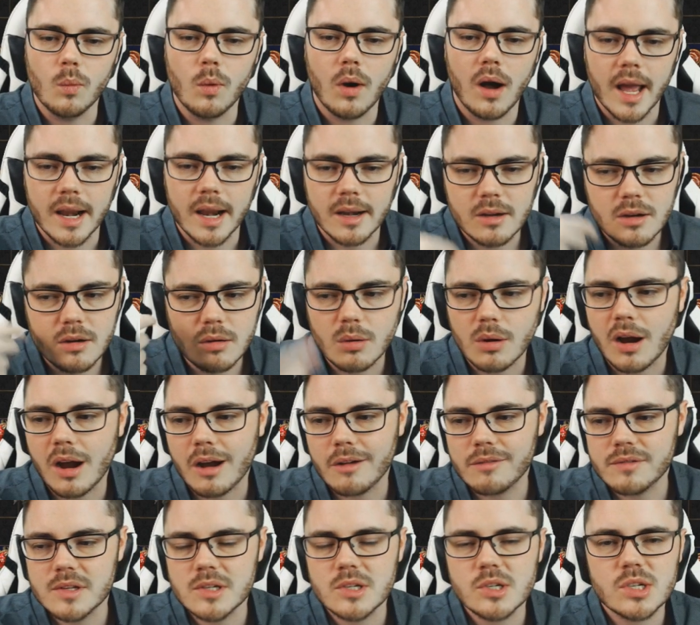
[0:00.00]
white,
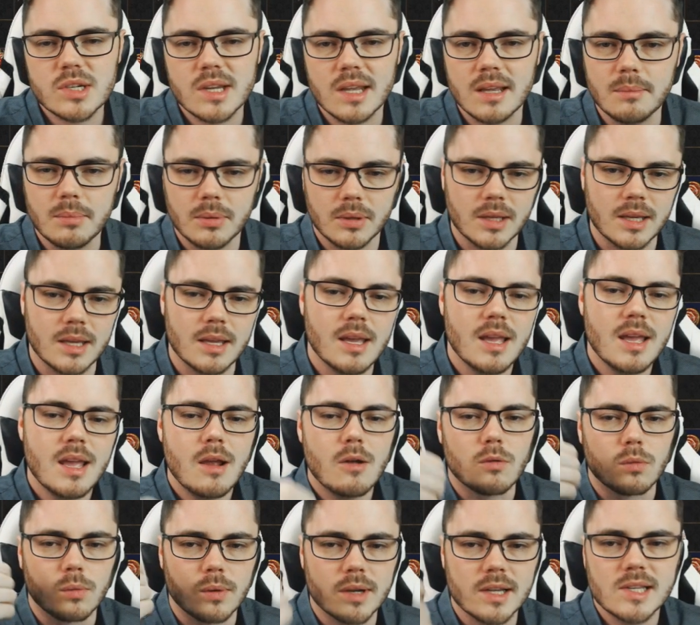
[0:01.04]
craft it cheaply,
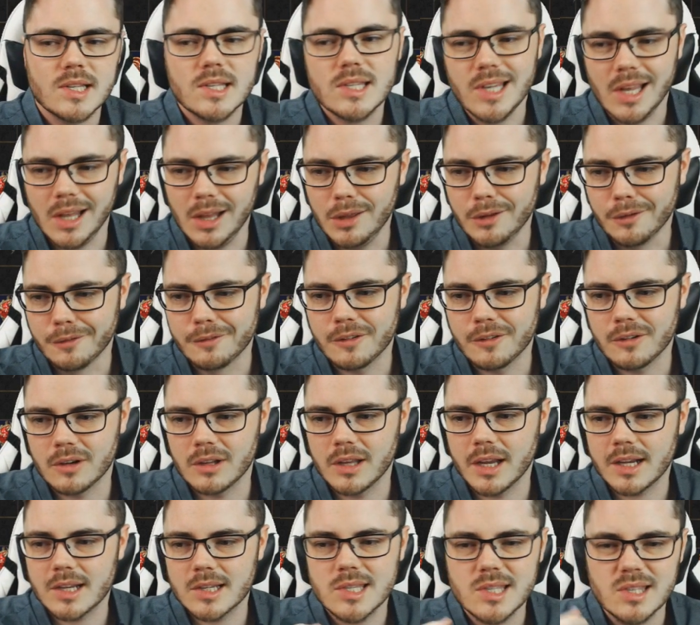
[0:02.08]
resell it for
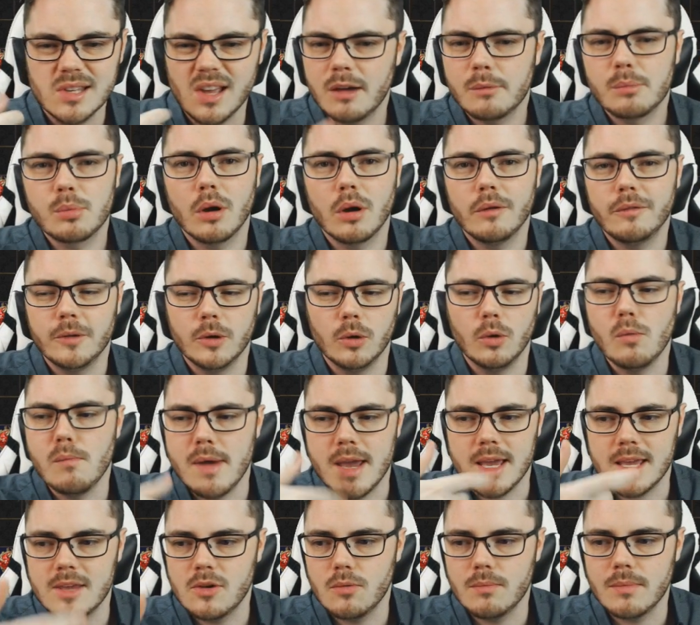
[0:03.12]
like a slight profit or
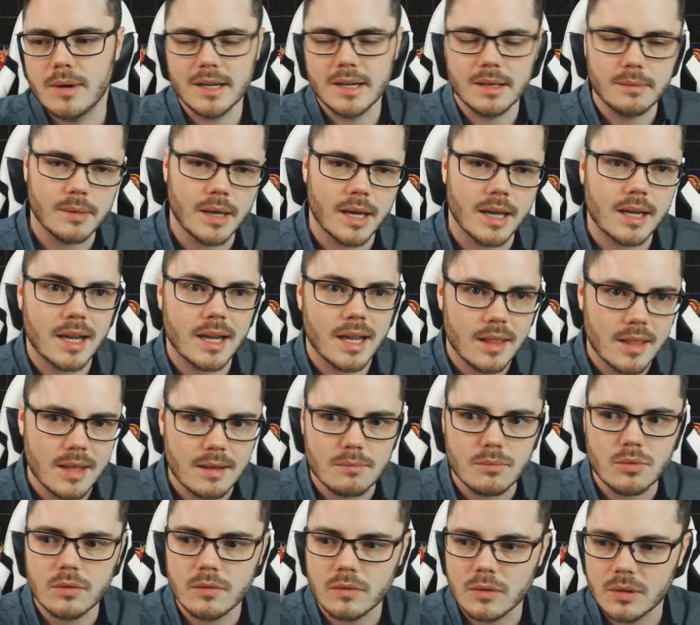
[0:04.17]
make your money back, and
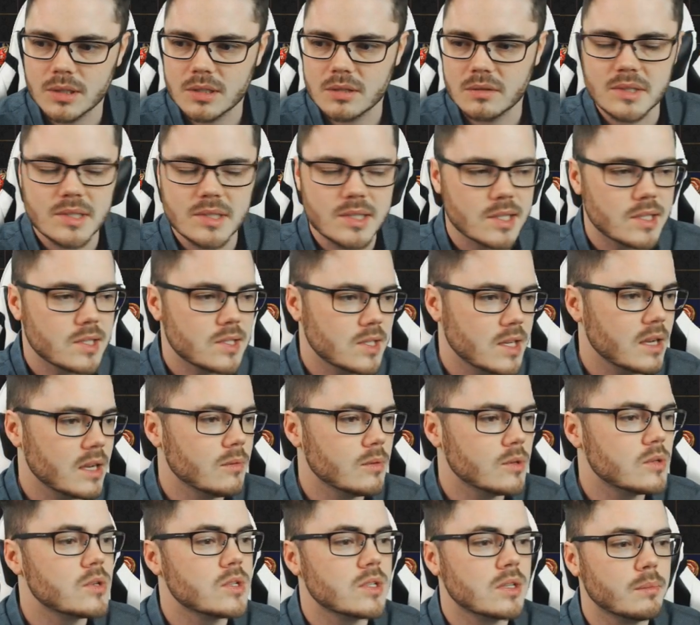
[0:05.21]
then move on to a 6-link,
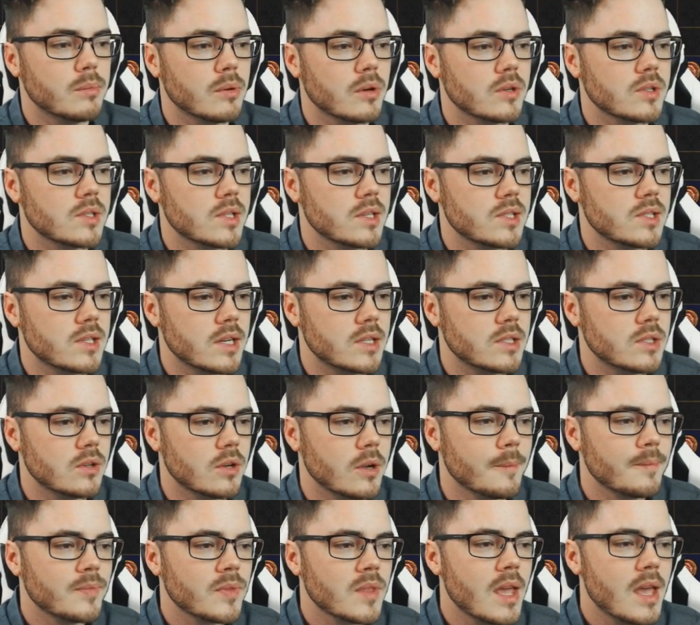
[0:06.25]
which was the process I took.